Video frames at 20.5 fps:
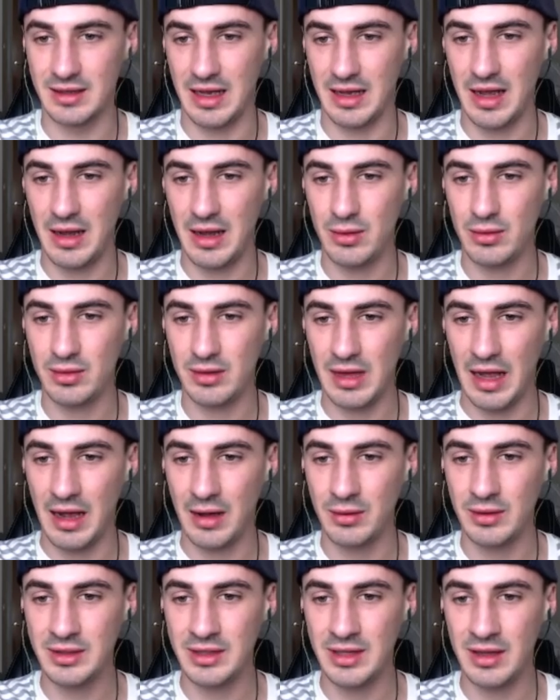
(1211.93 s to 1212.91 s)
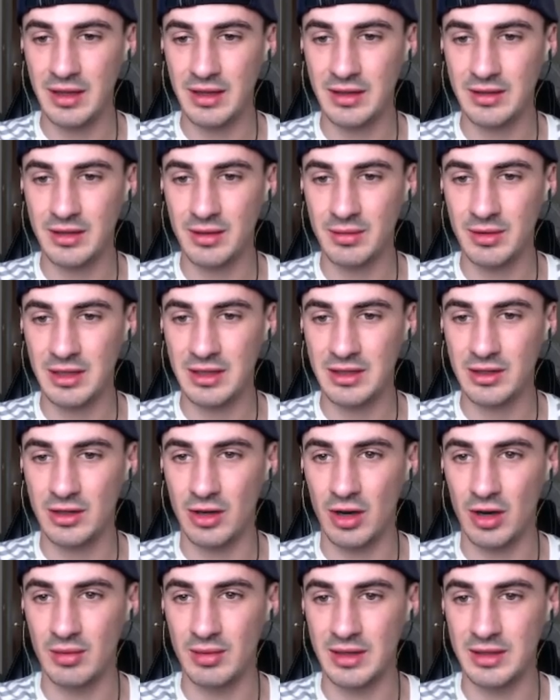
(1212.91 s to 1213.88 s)
How is it that some of these
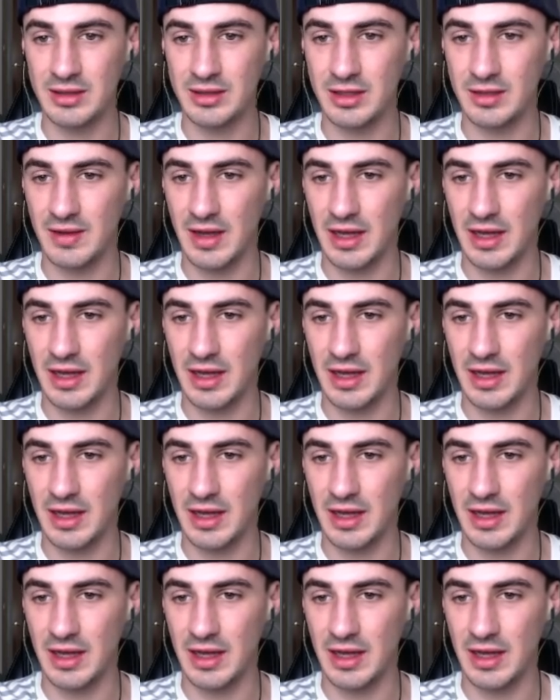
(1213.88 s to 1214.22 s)
comments have